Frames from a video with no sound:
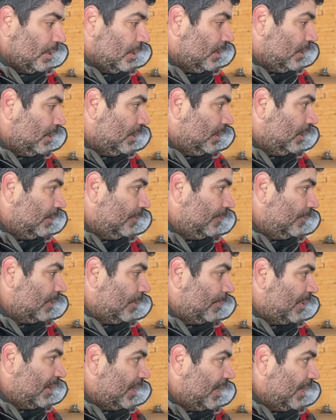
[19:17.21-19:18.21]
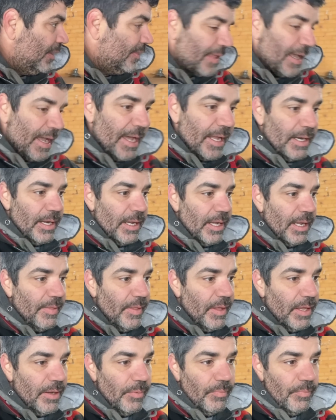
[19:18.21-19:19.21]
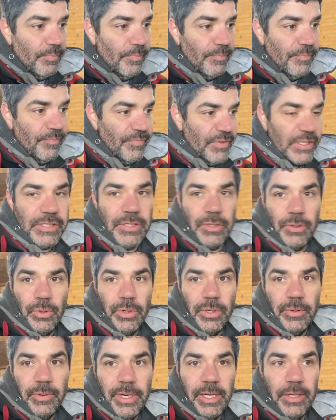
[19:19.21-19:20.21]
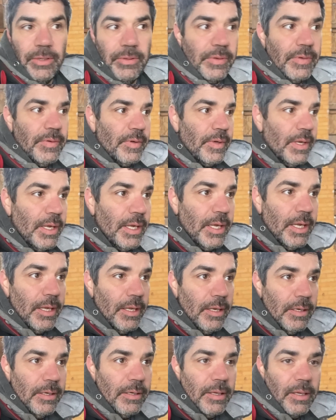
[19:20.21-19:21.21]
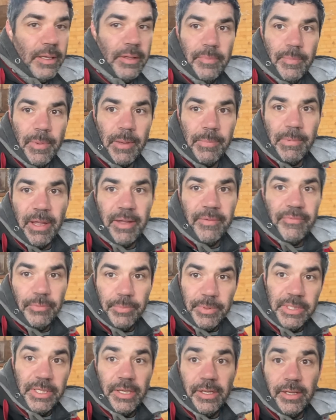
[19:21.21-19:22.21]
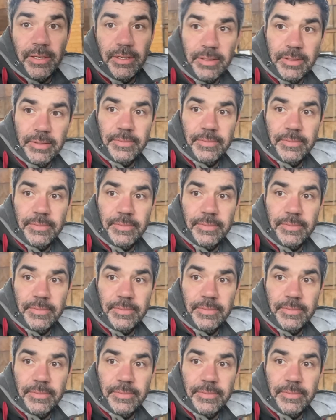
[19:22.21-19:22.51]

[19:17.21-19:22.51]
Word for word: uh, let me get that and then fix the quarter round and uh, the bottom half will be done.